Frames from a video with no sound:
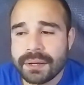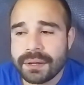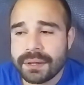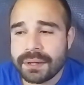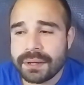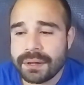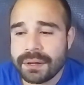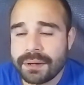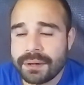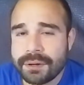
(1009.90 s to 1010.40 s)

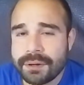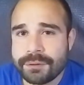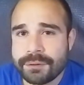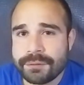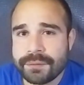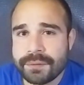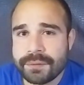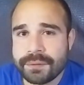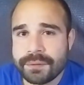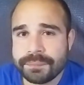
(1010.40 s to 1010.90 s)
uh,
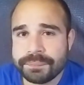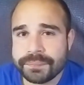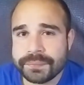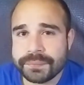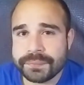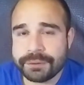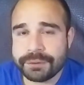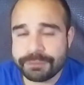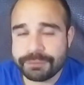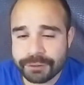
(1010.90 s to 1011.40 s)

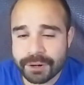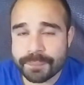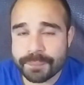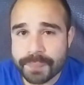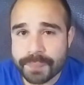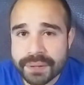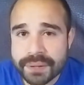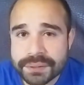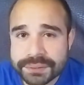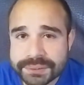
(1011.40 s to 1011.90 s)
for a
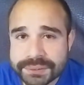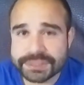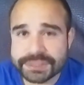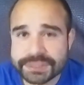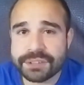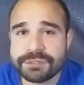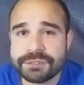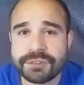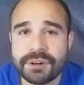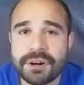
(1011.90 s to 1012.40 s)
month
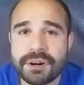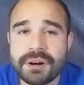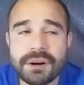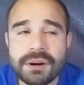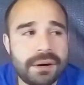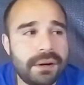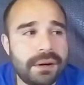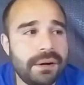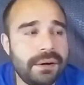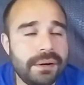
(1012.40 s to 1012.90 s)
so
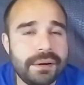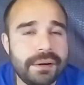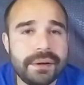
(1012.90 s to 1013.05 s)
far.